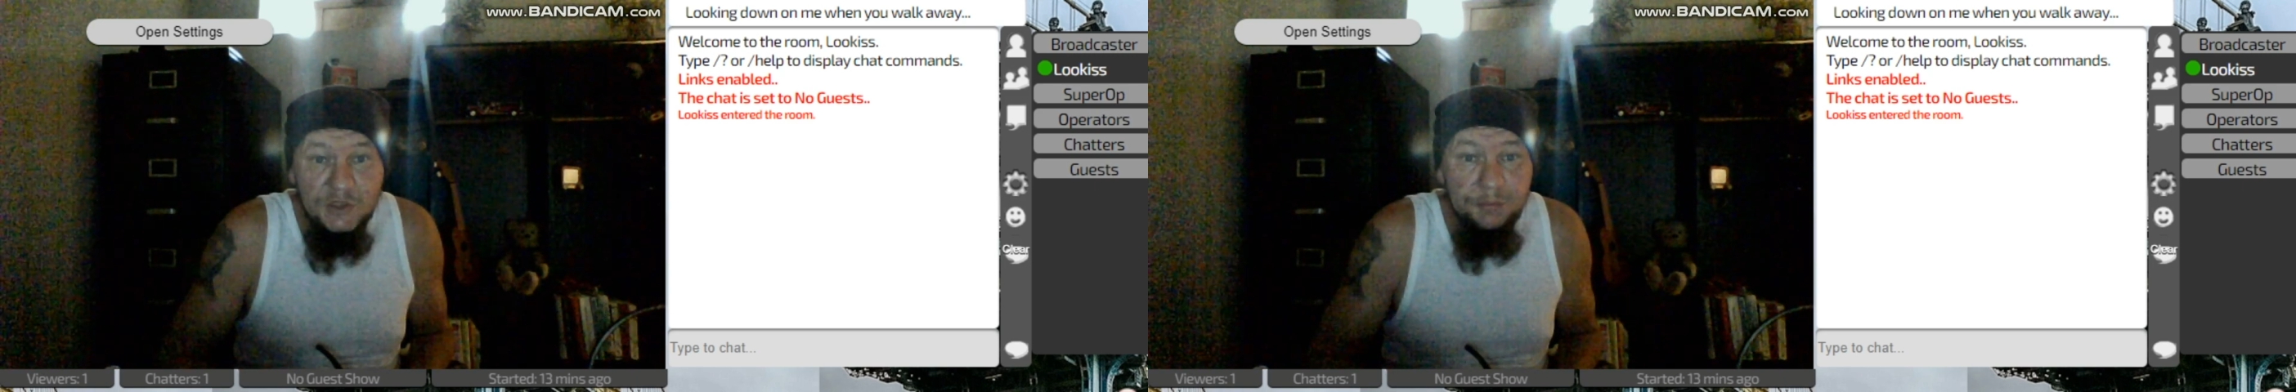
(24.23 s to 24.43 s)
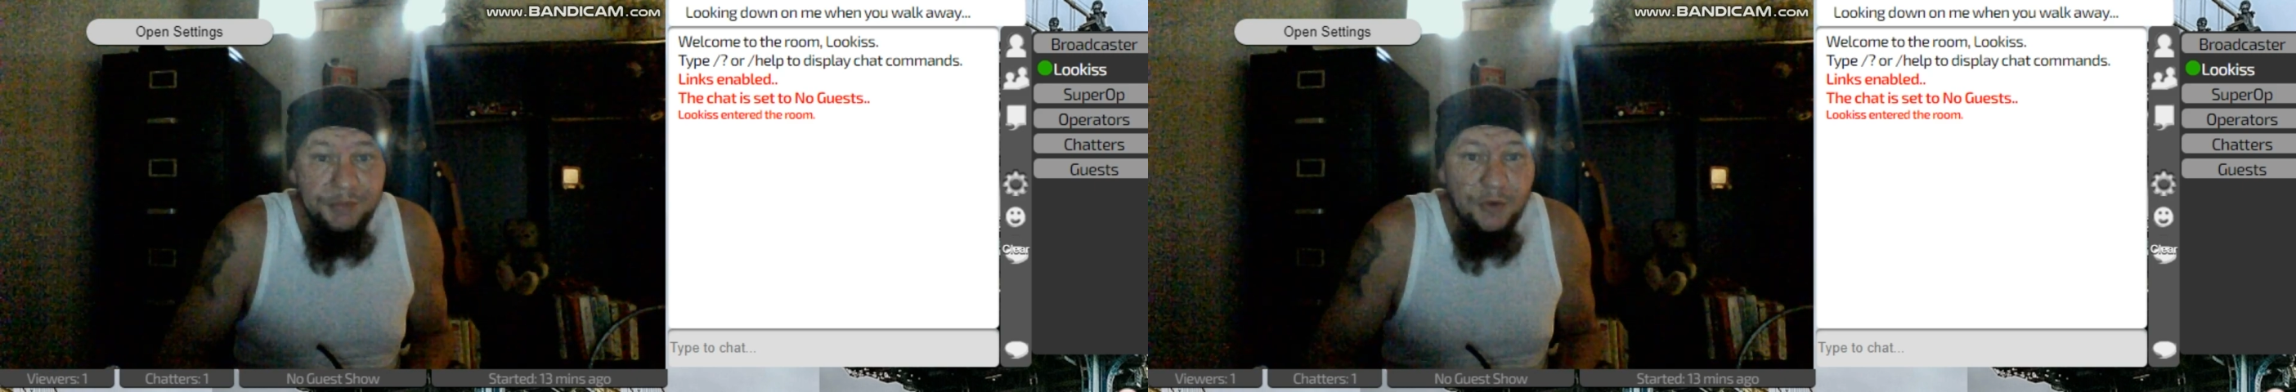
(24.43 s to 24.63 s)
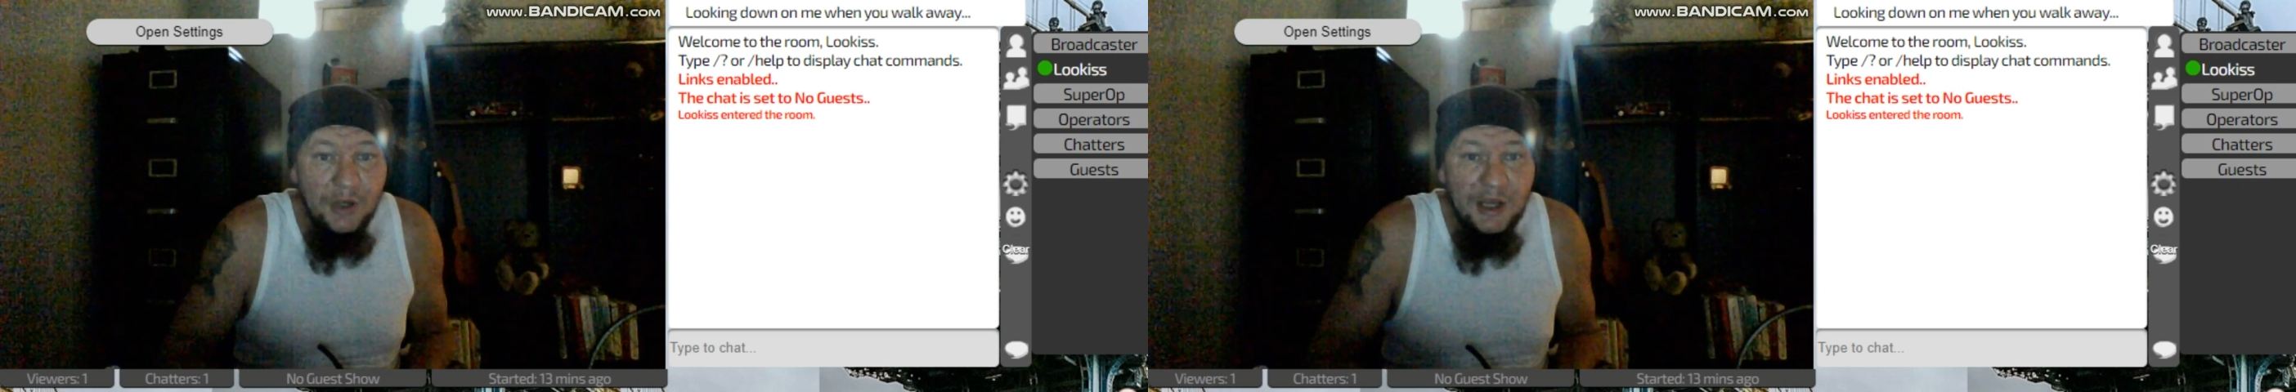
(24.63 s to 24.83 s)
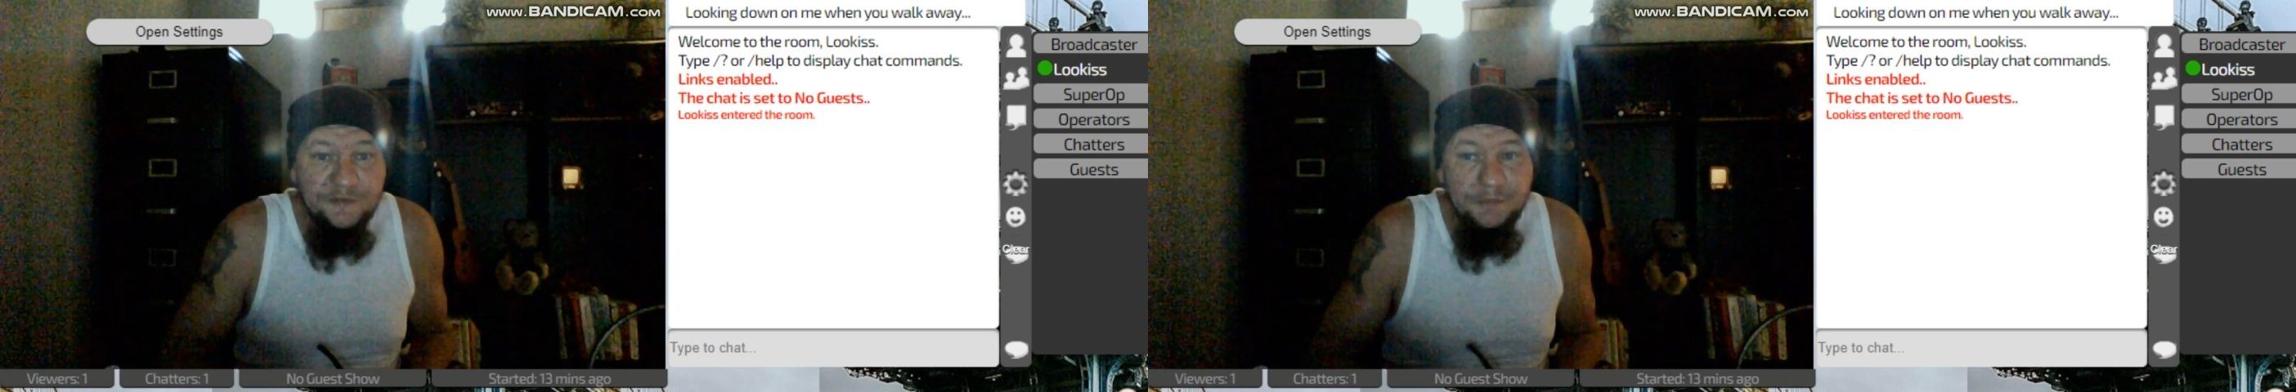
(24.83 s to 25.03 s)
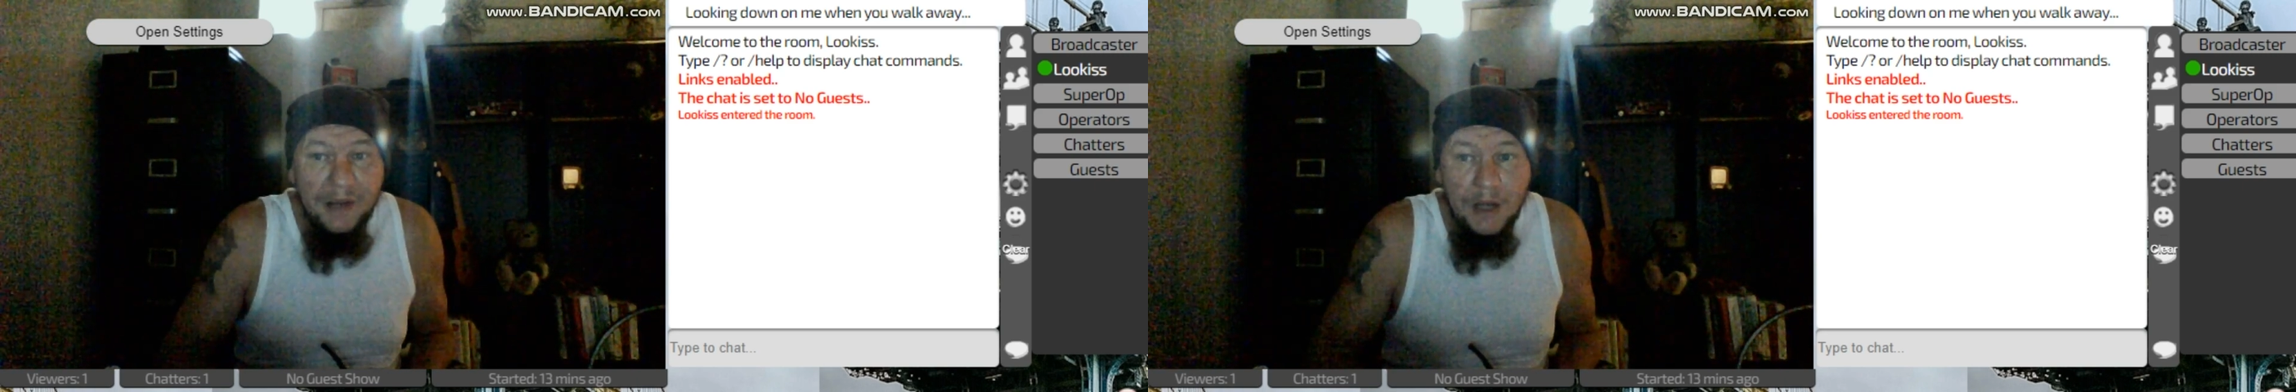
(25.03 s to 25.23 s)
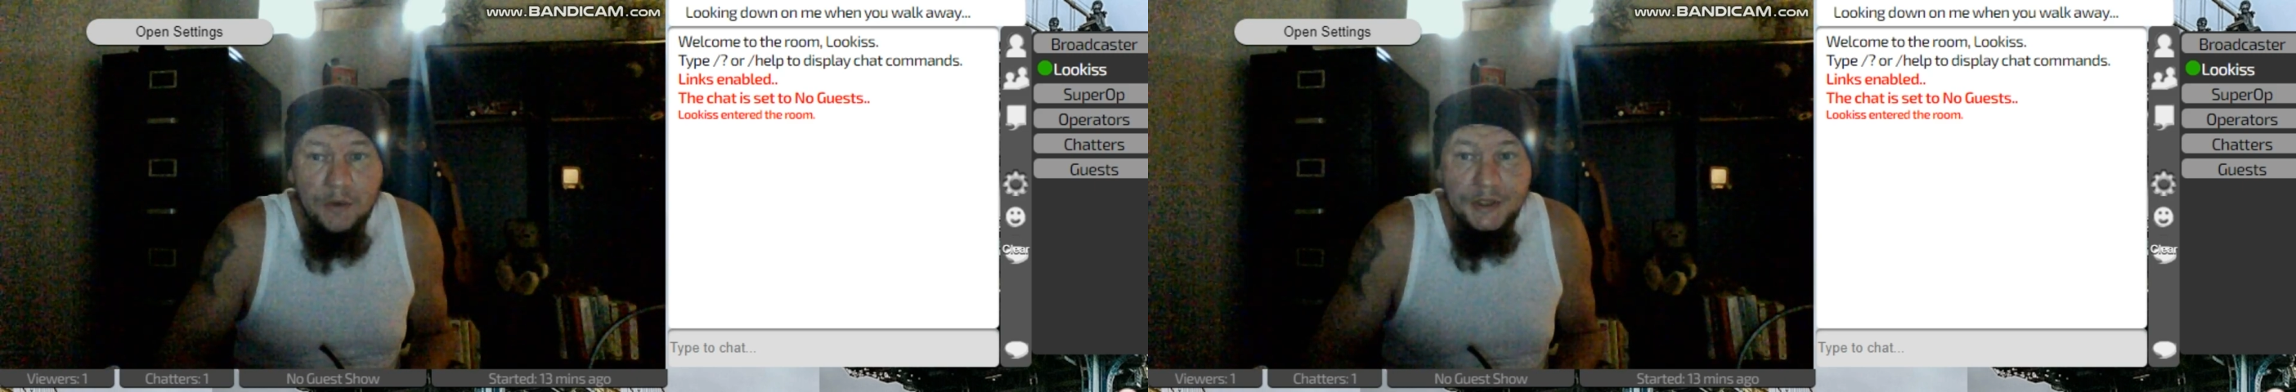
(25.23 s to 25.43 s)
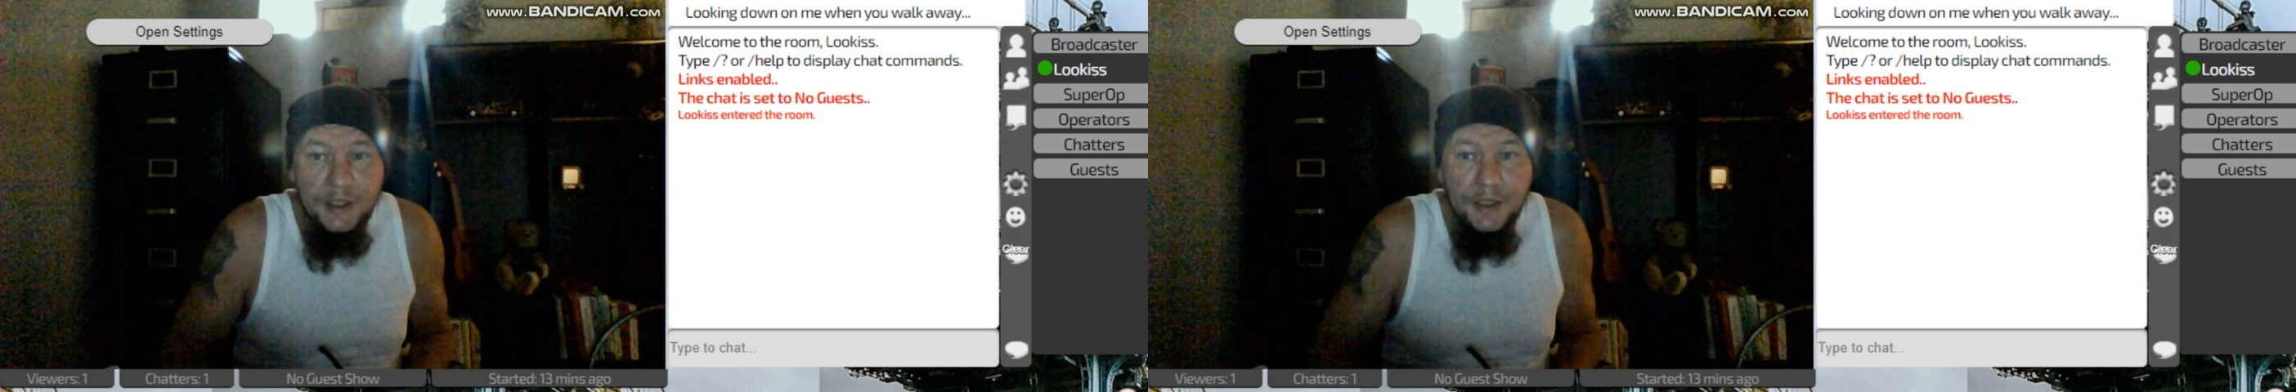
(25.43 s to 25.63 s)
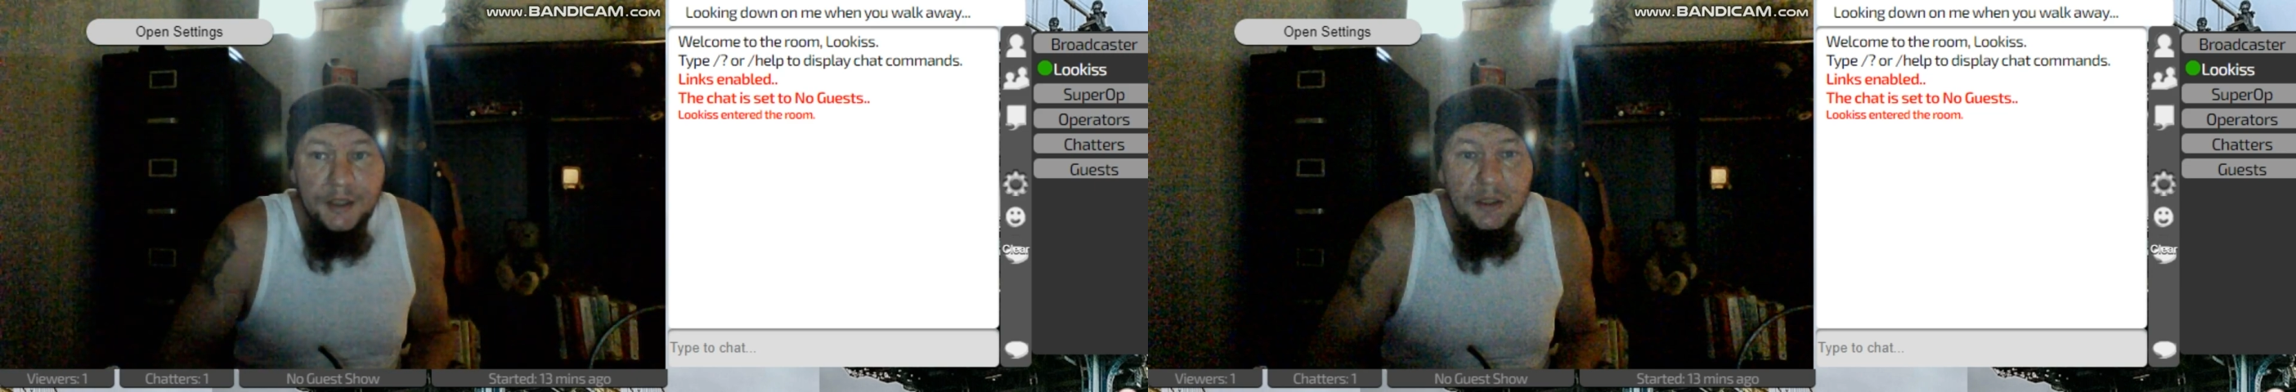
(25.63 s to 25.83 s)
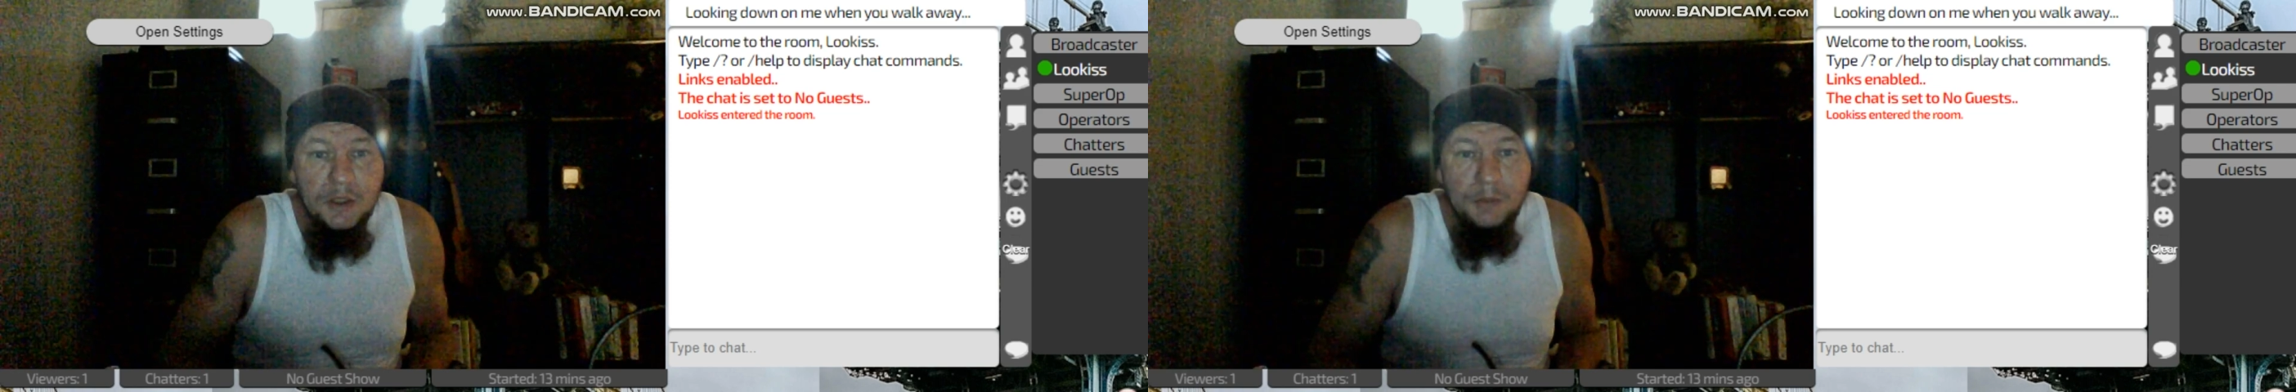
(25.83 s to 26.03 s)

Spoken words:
people have power there,